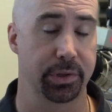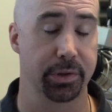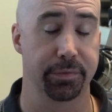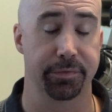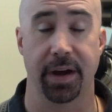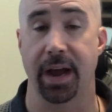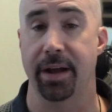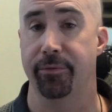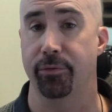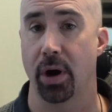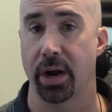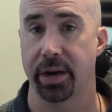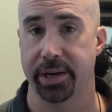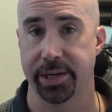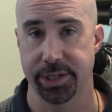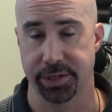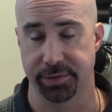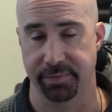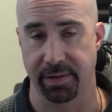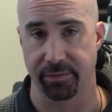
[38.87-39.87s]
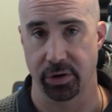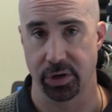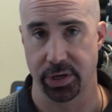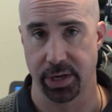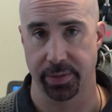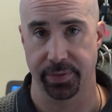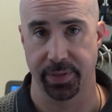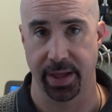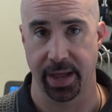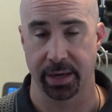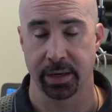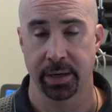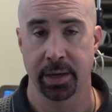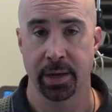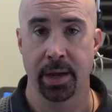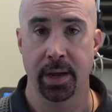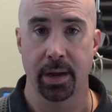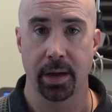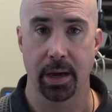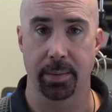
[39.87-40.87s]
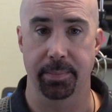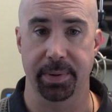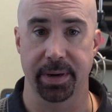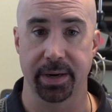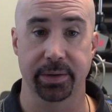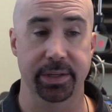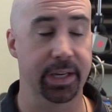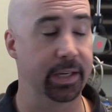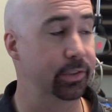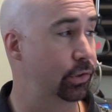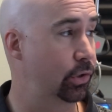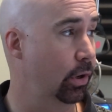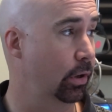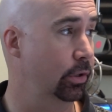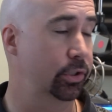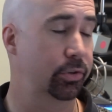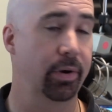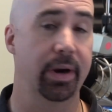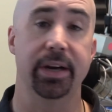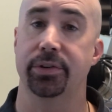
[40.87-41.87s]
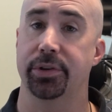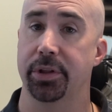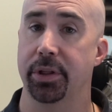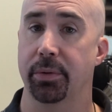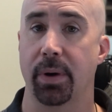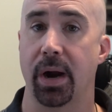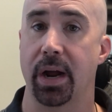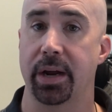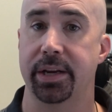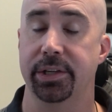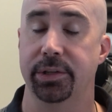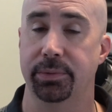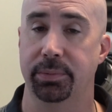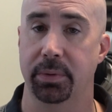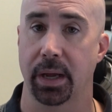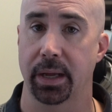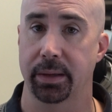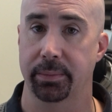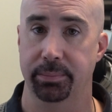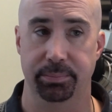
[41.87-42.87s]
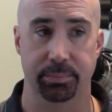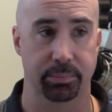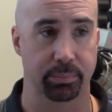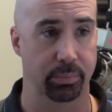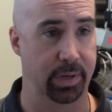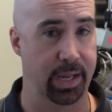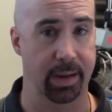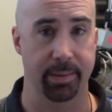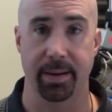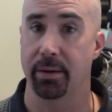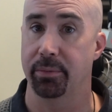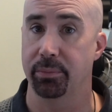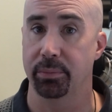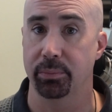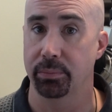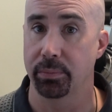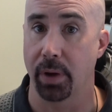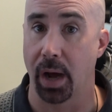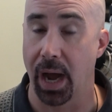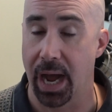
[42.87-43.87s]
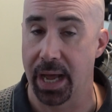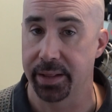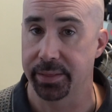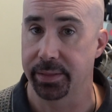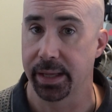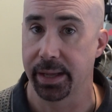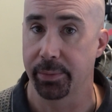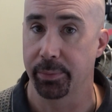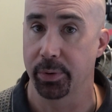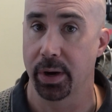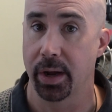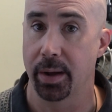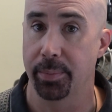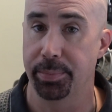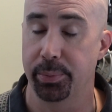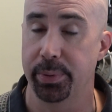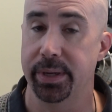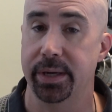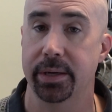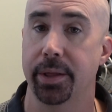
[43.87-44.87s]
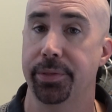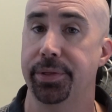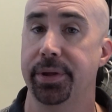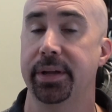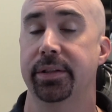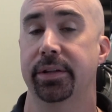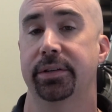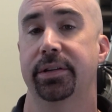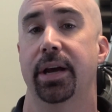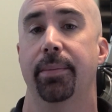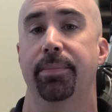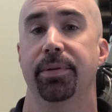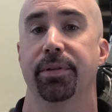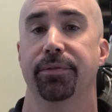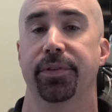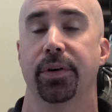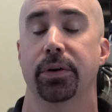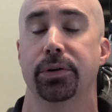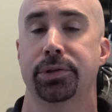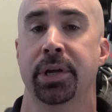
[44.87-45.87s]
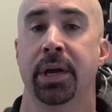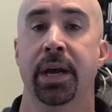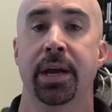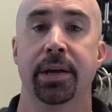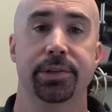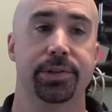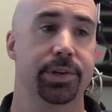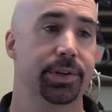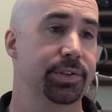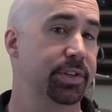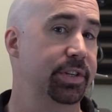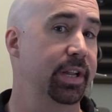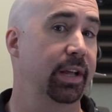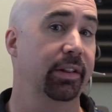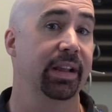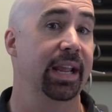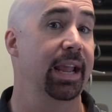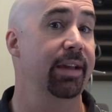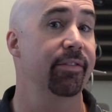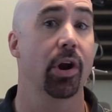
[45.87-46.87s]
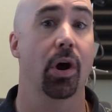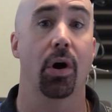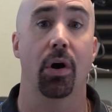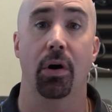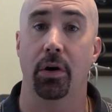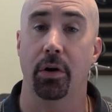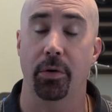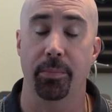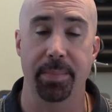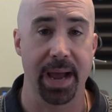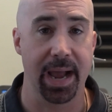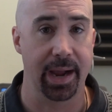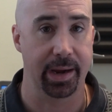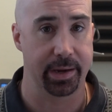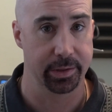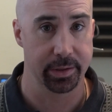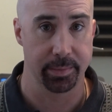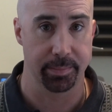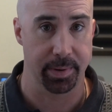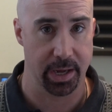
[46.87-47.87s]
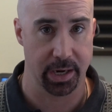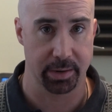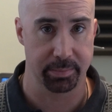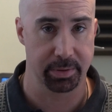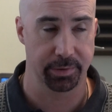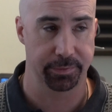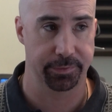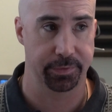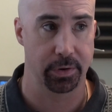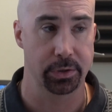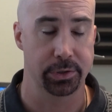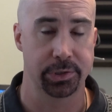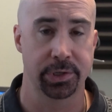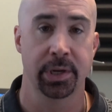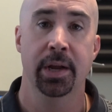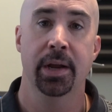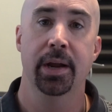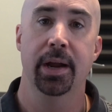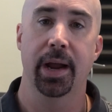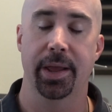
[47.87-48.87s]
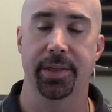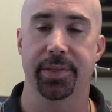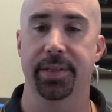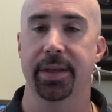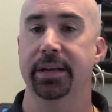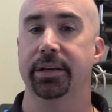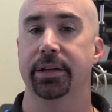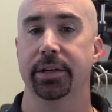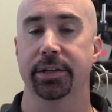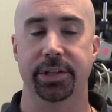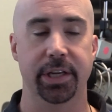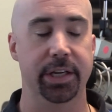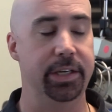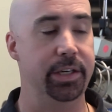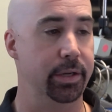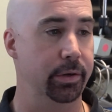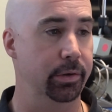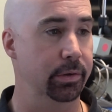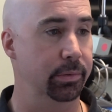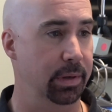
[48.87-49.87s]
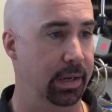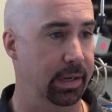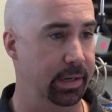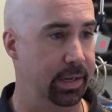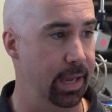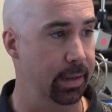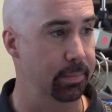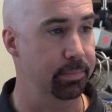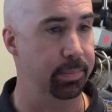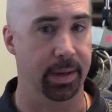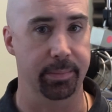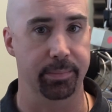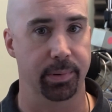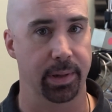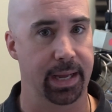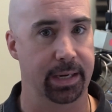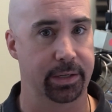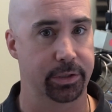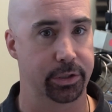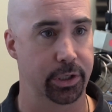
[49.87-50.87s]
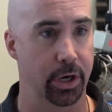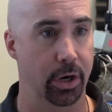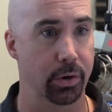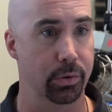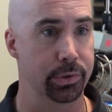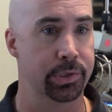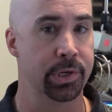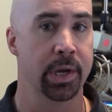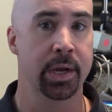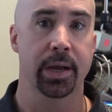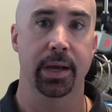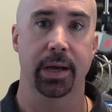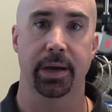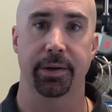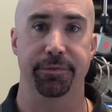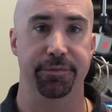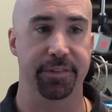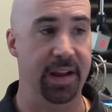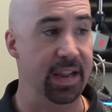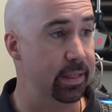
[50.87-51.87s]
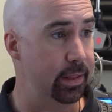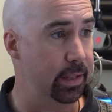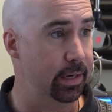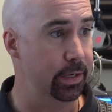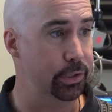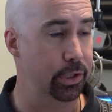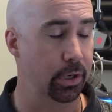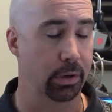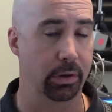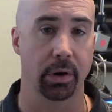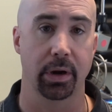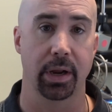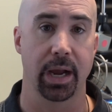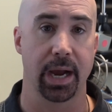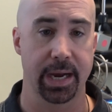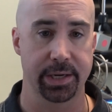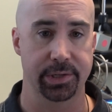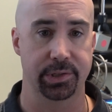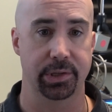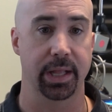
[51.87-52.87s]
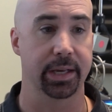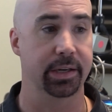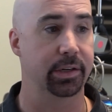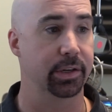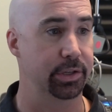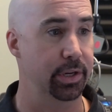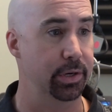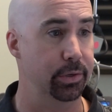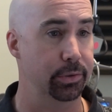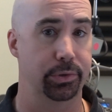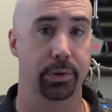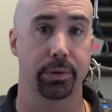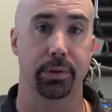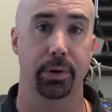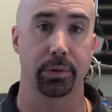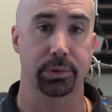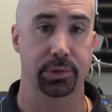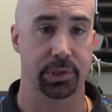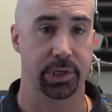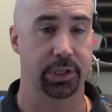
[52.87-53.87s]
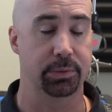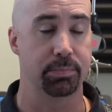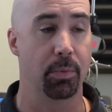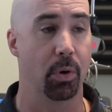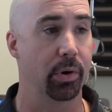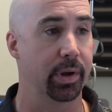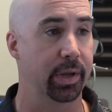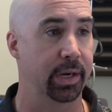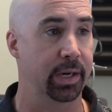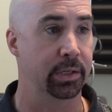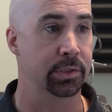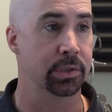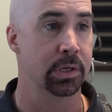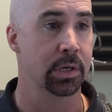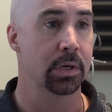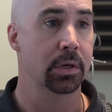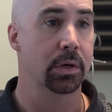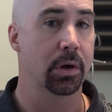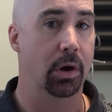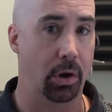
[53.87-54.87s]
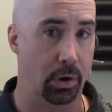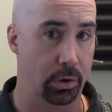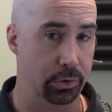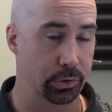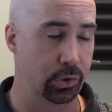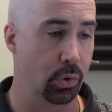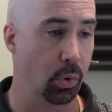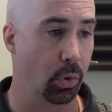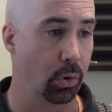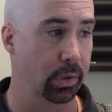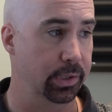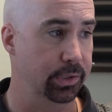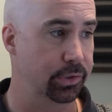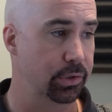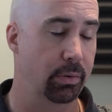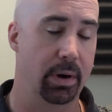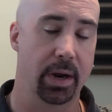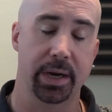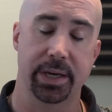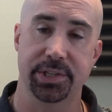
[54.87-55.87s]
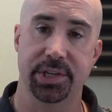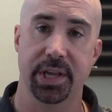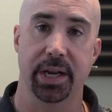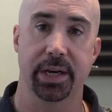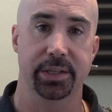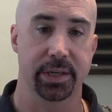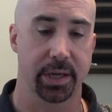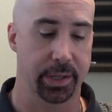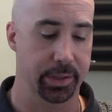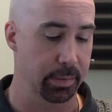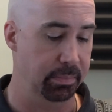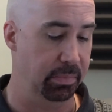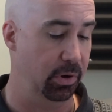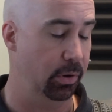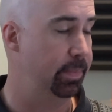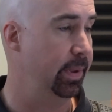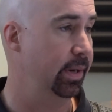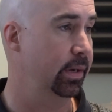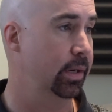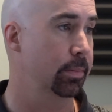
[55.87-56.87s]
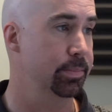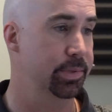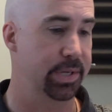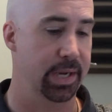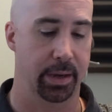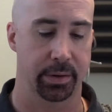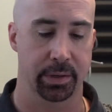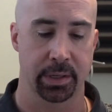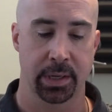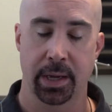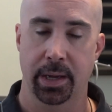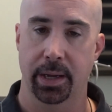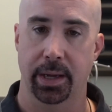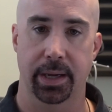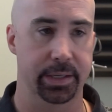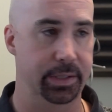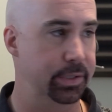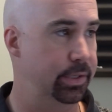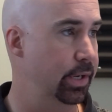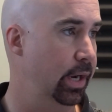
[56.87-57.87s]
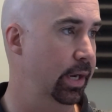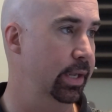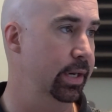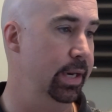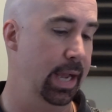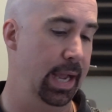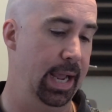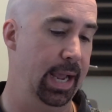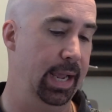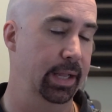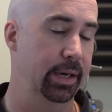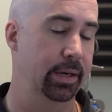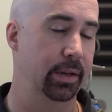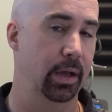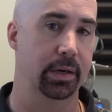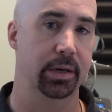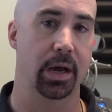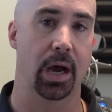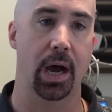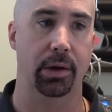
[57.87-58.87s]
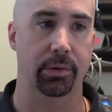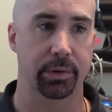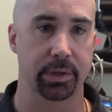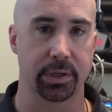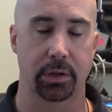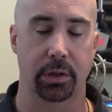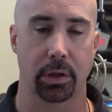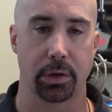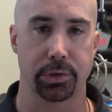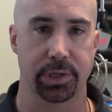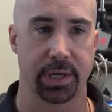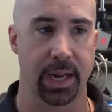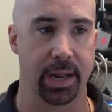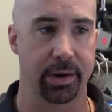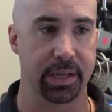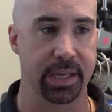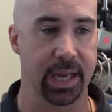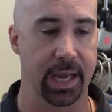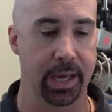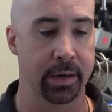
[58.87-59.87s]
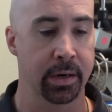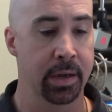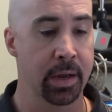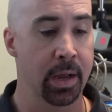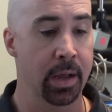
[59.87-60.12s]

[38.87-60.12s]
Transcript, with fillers: Only 5 Rockies have ever done that, but it did start strangely. The Rockies came out hot. They were out 3-0 at the top of the first. Senzatela gave it all back in the bottom of the first, and then continued. Again, Bud Black shows faith in his younger guys, then continues to throw 6 more innings, all scoreless. The Rockies get it done. The bullpen comes out done, and Holland close it out again.